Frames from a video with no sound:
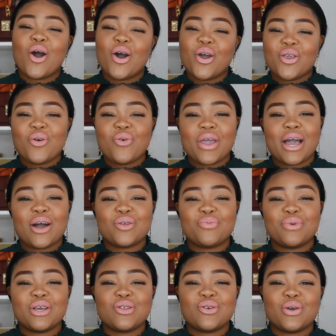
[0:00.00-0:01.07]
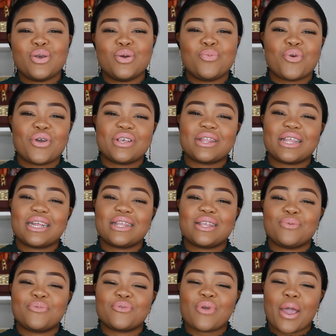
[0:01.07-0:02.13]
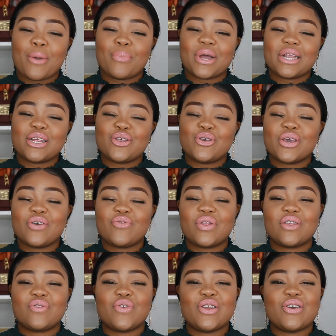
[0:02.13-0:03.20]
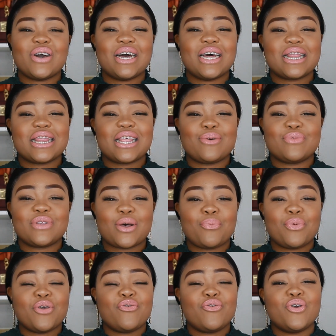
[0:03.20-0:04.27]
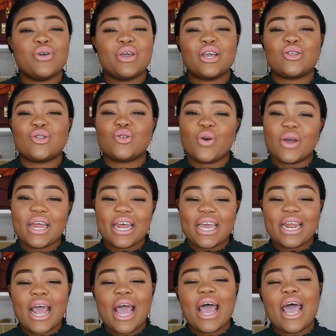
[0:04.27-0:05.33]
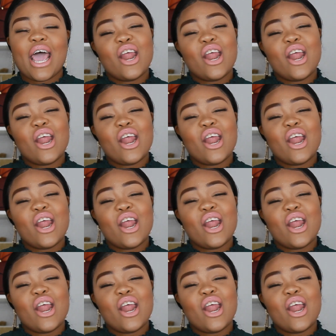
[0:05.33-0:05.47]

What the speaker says: On your way out, make sure you press that subscribe button. You give this video a thumbs up if you enjoyed it.